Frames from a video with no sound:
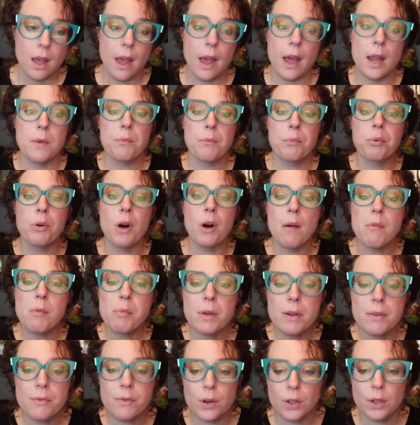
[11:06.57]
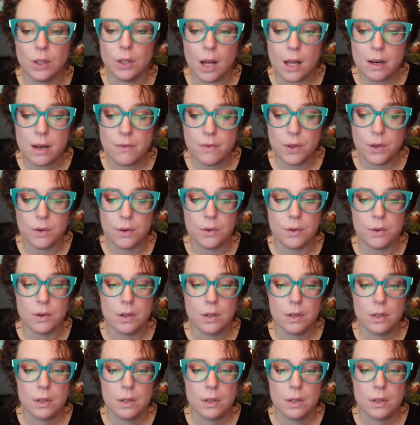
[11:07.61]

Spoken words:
And probably for a lot of you,